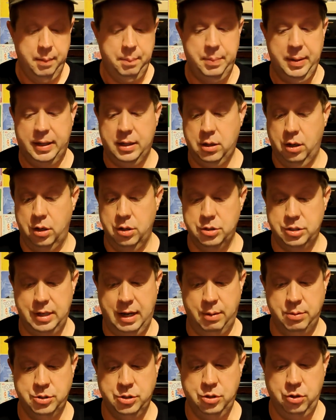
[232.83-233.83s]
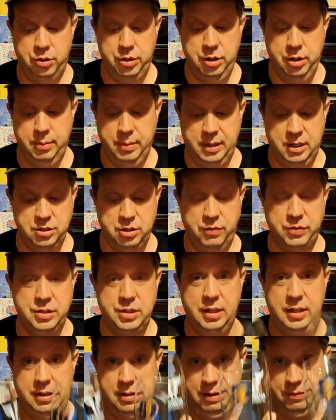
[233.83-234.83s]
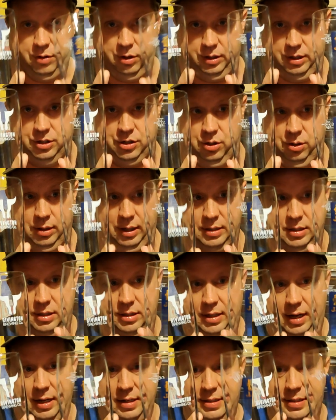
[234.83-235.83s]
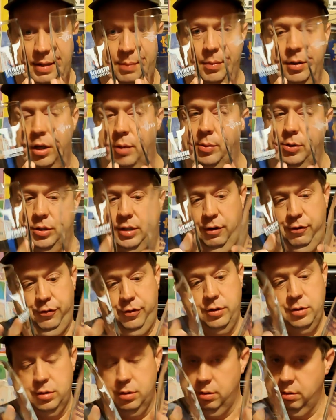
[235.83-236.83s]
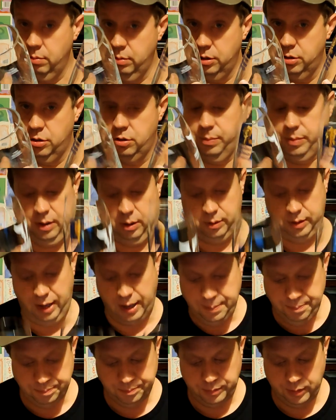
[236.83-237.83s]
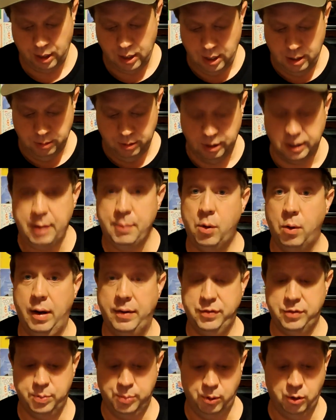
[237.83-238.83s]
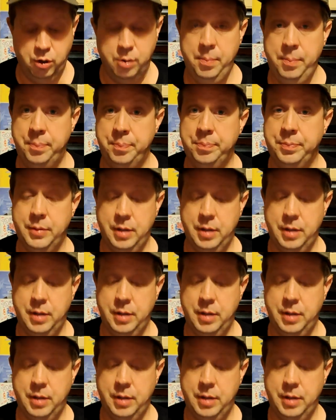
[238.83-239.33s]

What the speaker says: because obviously I've got these 2 glasses that are similar but different, which should be okay. I'm going to get my wife to pour them,